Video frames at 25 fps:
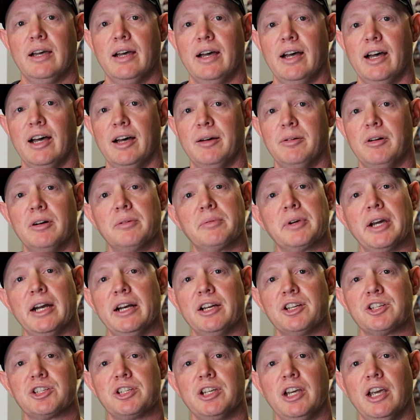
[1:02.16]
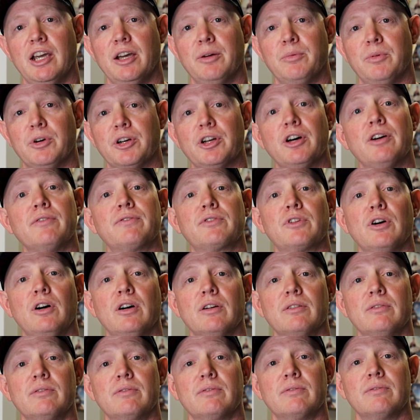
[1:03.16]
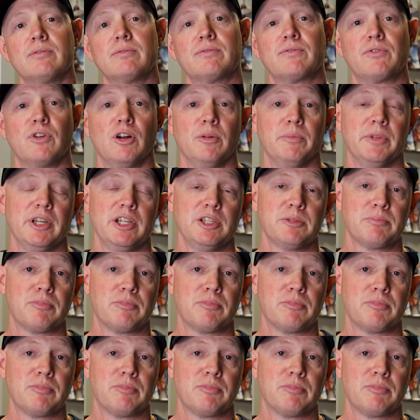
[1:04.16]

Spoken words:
I'm going to share what I've got from these